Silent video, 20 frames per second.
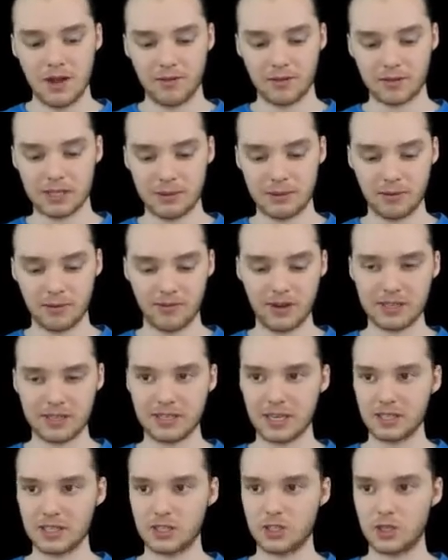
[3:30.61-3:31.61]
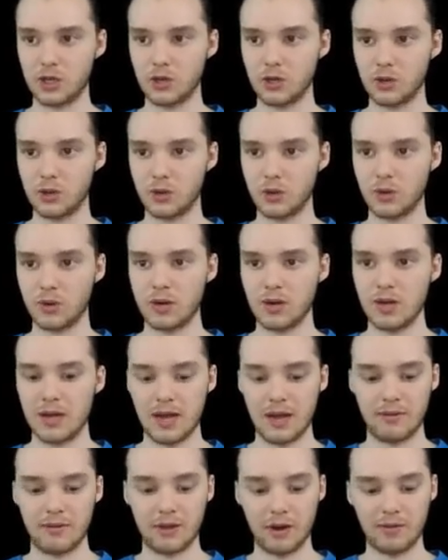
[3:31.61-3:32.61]
for example, if I said 2,
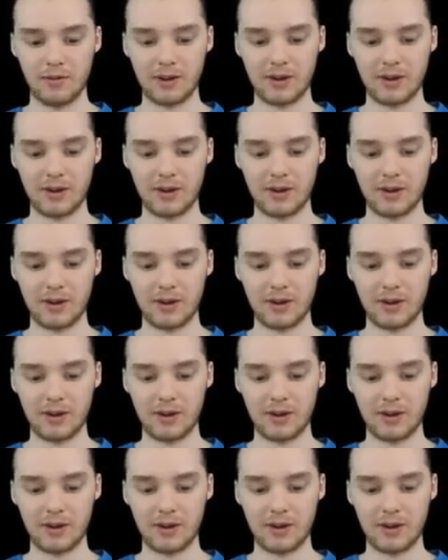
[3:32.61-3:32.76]
and then